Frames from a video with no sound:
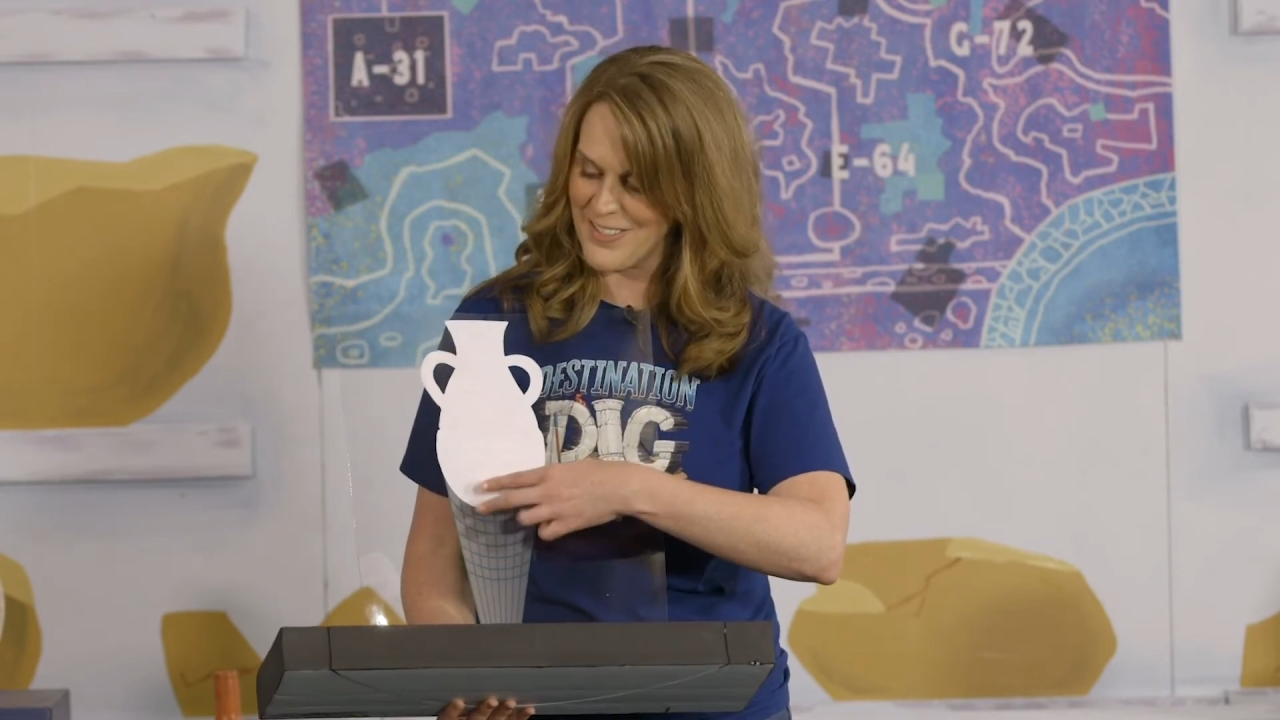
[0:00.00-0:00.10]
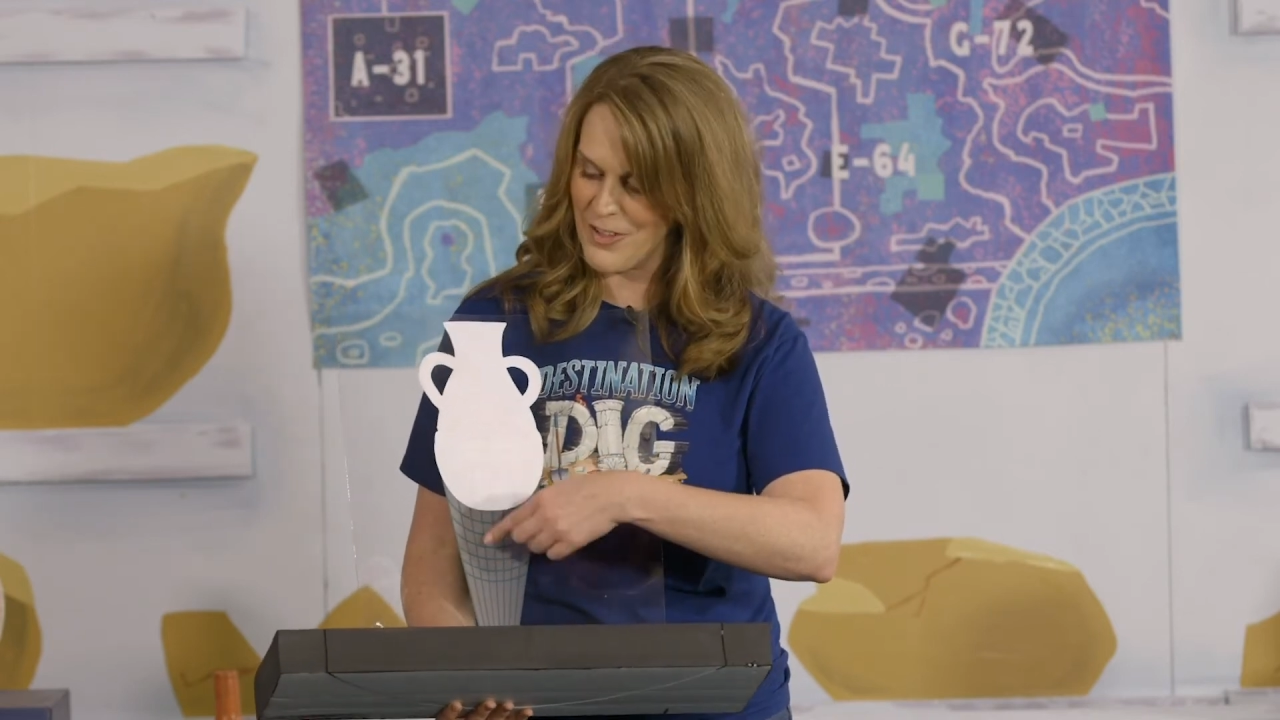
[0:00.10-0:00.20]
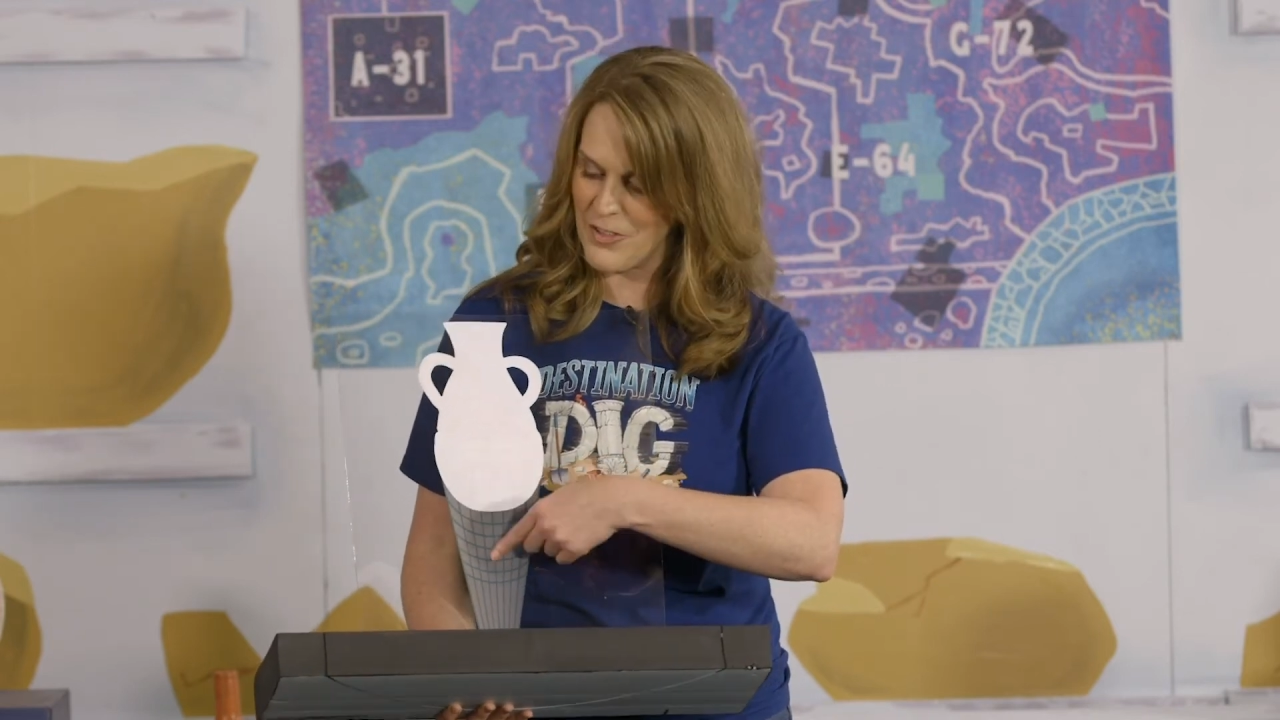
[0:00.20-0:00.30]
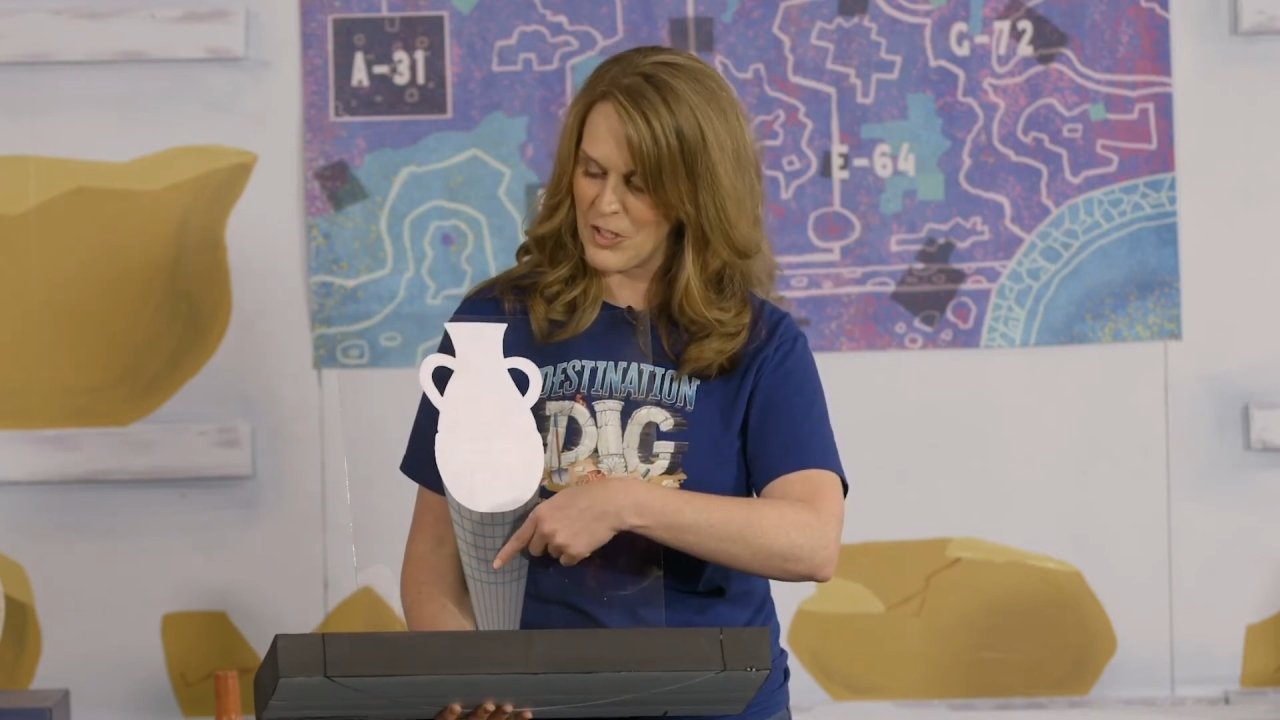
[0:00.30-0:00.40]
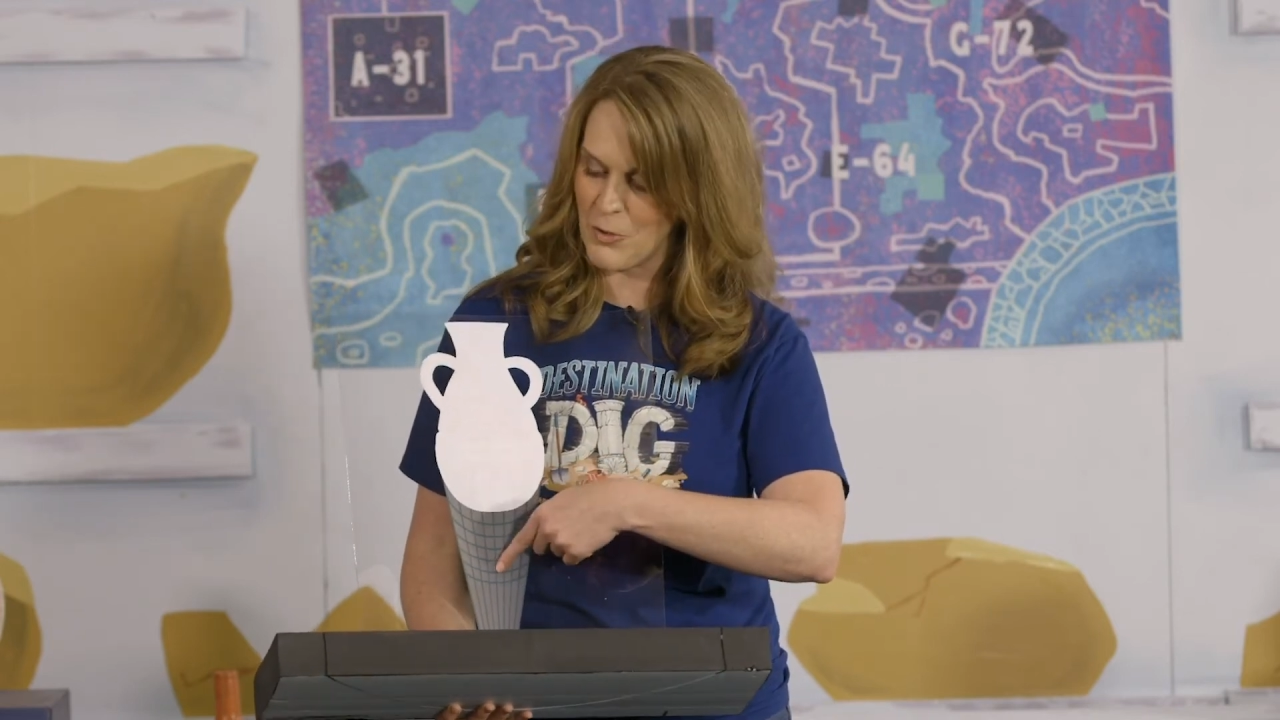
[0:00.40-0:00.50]
so
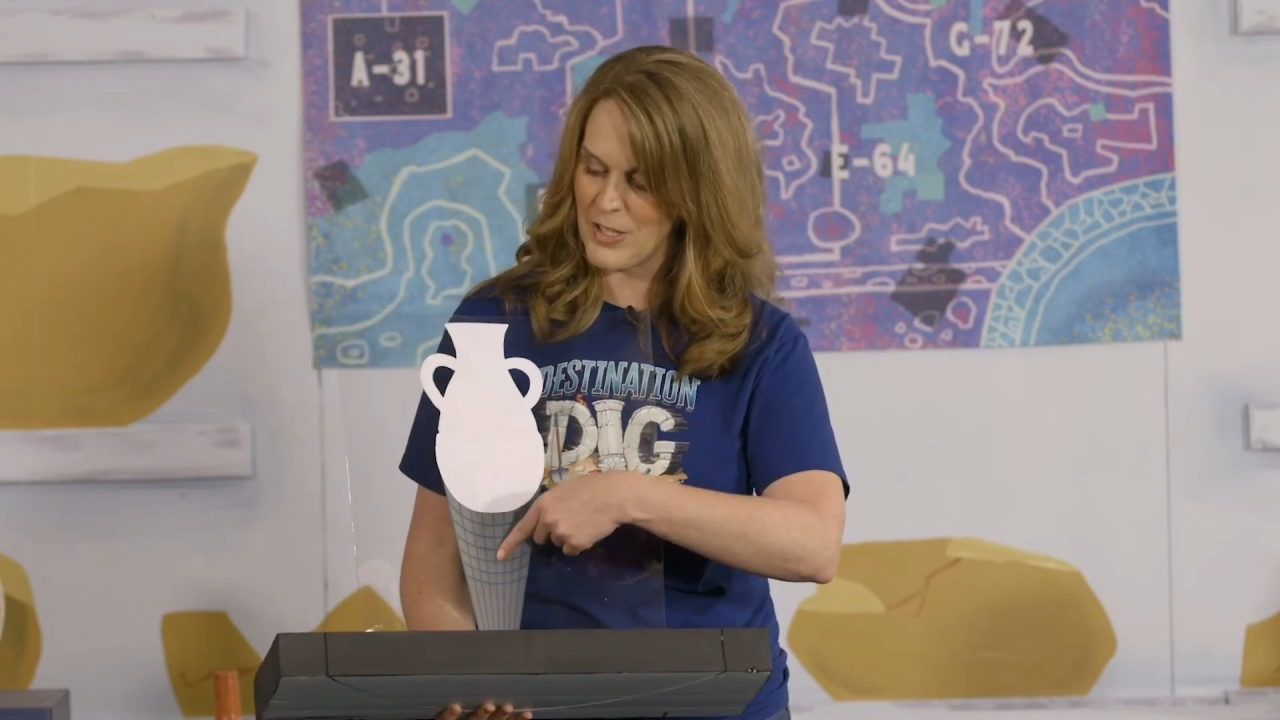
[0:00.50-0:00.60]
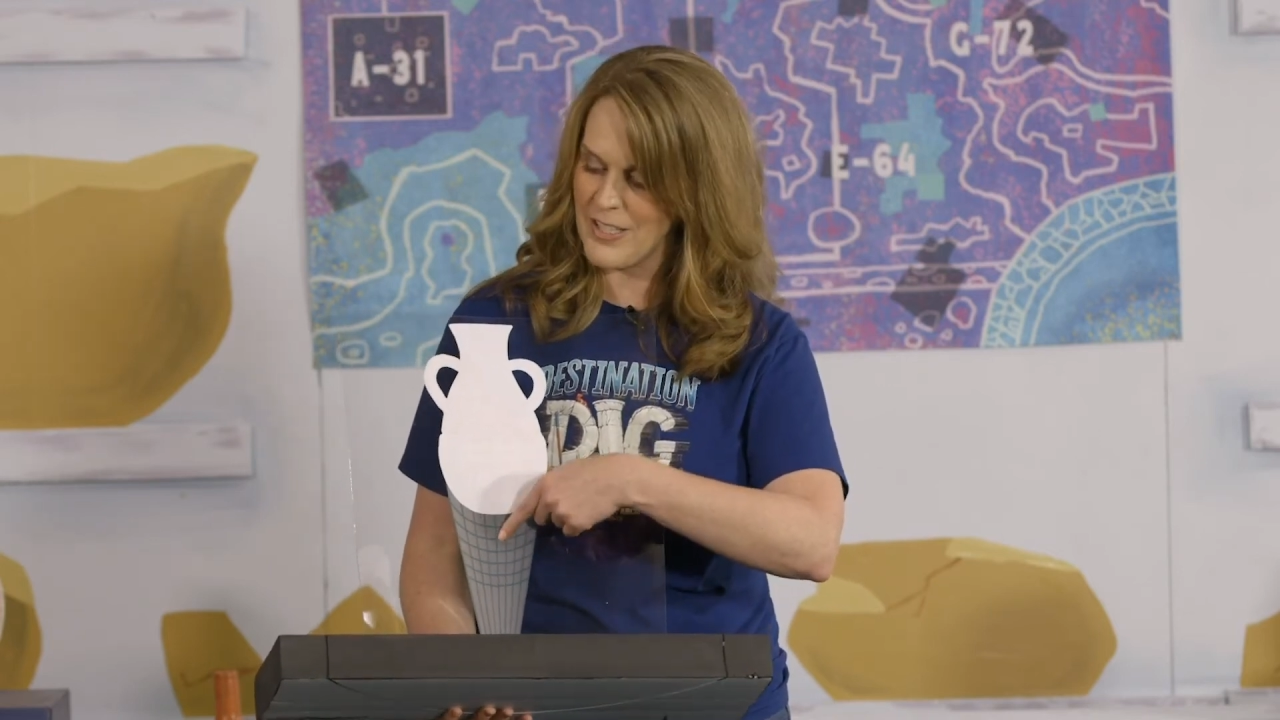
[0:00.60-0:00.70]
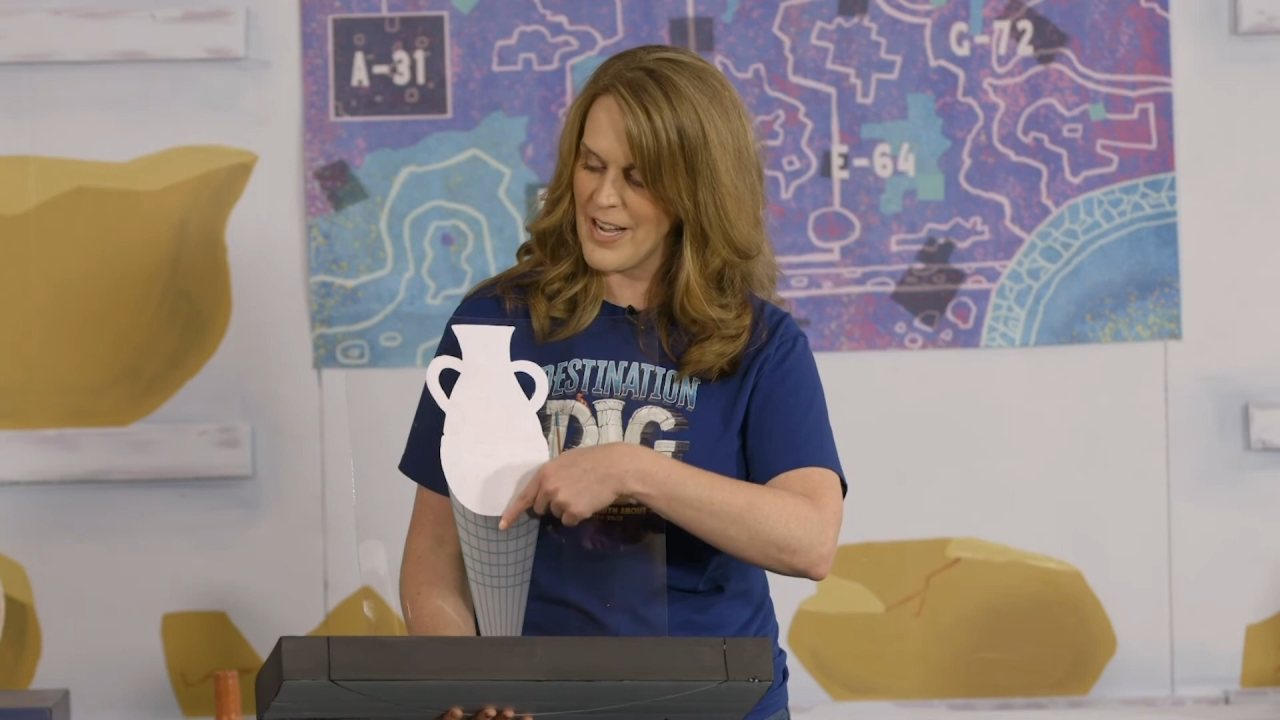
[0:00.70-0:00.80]
that the grid